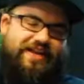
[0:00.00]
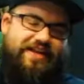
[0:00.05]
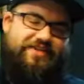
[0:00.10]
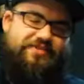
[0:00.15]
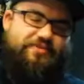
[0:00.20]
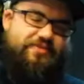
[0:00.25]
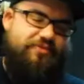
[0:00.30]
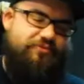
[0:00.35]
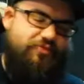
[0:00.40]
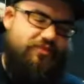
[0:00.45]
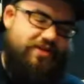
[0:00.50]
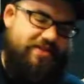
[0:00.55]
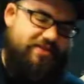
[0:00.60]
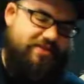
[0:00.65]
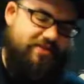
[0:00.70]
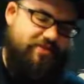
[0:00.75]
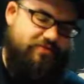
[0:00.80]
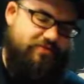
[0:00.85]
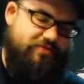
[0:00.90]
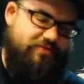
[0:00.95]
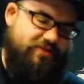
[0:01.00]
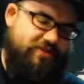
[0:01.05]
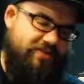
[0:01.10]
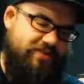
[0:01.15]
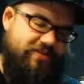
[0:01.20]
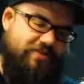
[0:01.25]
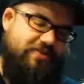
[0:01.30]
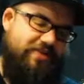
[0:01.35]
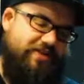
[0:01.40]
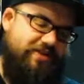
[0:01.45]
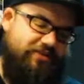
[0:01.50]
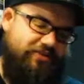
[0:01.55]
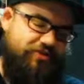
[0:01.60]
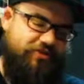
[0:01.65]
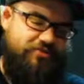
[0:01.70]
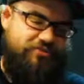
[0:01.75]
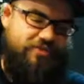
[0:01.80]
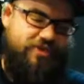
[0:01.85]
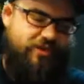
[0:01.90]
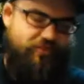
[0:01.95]
don't even want to tell you what I'm discarding because you're
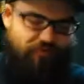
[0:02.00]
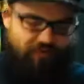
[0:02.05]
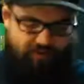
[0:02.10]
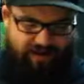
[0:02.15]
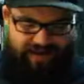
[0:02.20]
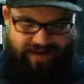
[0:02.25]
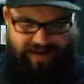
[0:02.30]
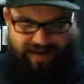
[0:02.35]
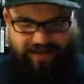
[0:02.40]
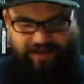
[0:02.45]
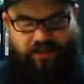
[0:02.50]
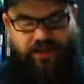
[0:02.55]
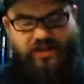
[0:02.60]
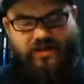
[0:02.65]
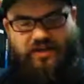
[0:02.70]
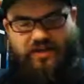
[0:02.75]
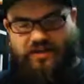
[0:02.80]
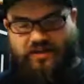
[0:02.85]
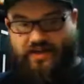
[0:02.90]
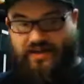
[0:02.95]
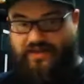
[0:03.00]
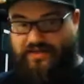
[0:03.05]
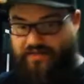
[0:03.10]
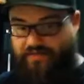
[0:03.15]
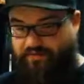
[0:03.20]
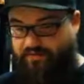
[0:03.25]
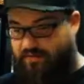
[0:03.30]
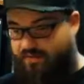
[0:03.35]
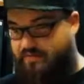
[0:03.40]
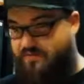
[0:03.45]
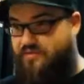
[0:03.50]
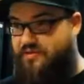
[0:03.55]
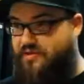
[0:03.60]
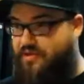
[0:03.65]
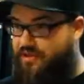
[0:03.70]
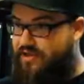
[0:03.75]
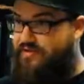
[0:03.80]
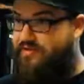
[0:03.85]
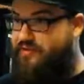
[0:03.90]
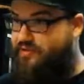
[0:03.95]
going to be like, what? Okay, so the first one is
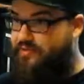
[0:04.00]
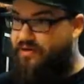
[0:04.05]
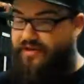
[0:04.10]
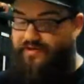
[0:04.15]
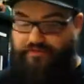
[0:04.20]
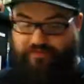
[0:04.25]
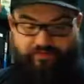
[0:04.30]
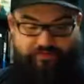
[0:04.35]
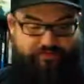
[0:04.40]
Shivan Reef.